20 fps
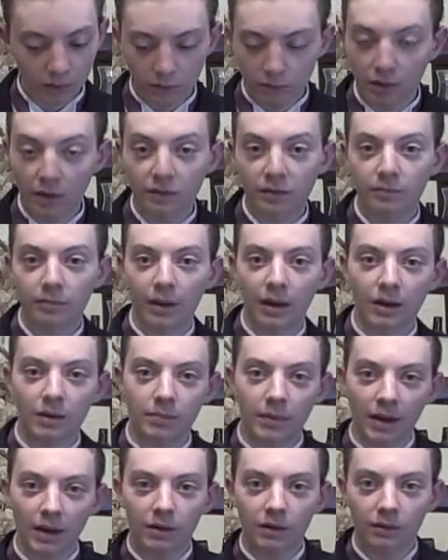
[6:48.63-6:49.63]
Nothing bad
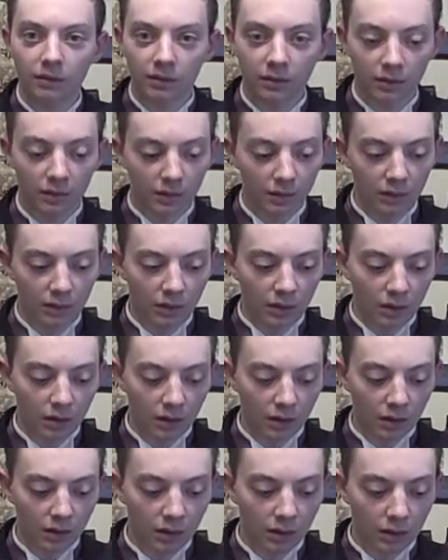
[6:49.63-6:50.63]
about it.
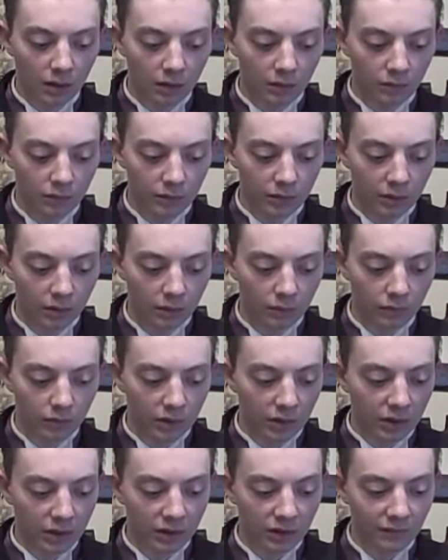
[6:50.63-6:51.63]
You know, we're
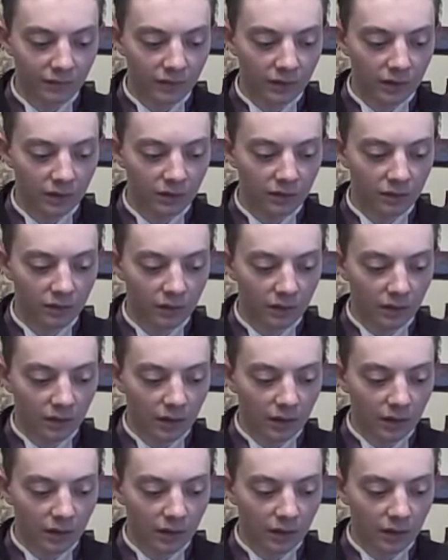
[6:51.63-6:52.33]
going to give these